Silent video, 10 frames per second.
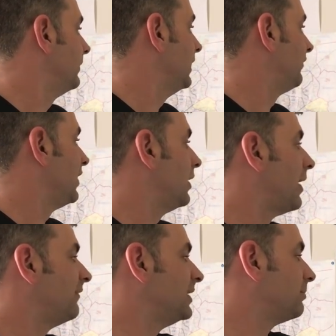If they don't
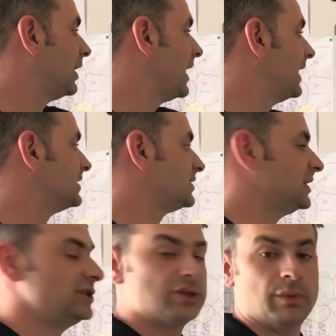have any plans,
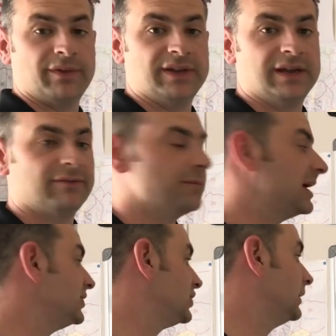they just want the
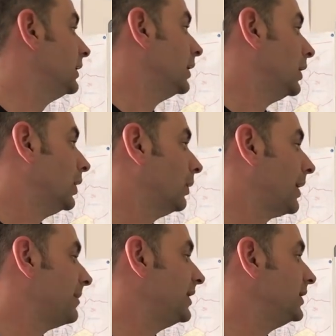information, what
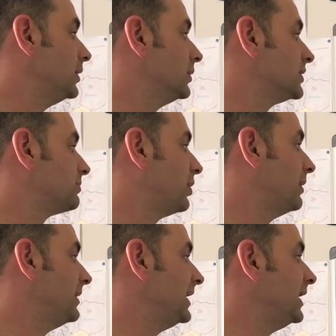I'm going to do is put
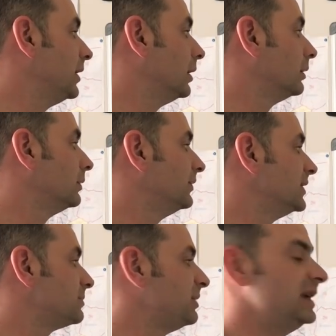them in here,
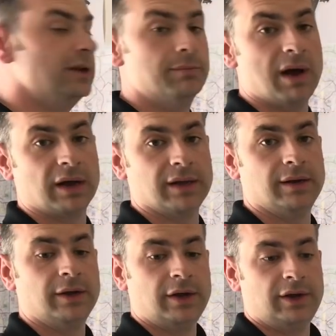this P-New bucket.